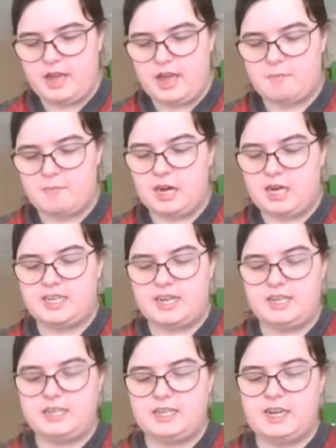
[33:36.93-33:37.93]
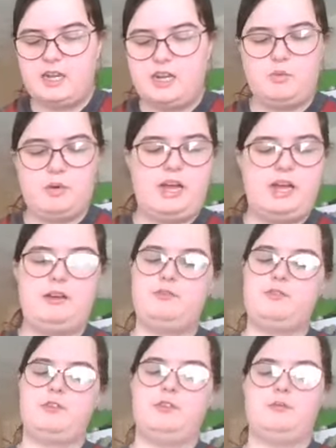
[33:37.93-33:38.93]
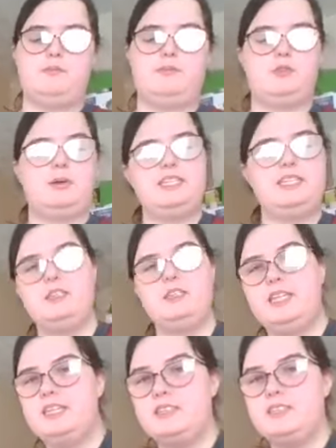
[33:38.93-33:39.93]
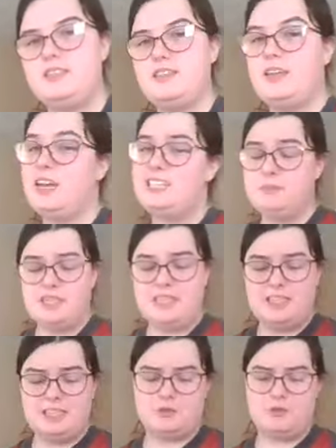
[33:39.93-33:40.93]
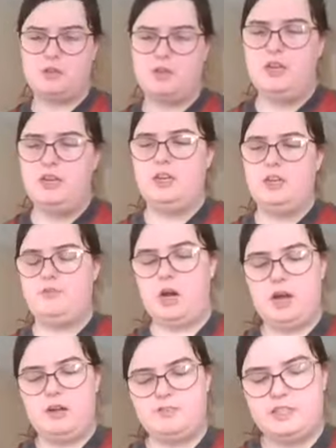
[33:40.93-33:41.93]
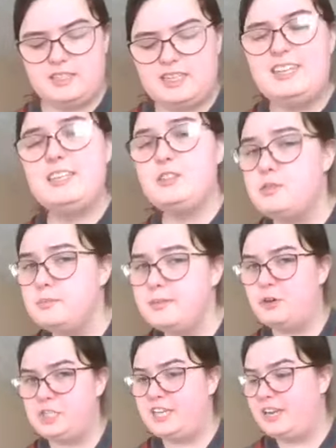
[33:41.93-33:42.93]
it might take anywhere from 20 minutes to 30 minutes, or if your oven is a little bit dodgy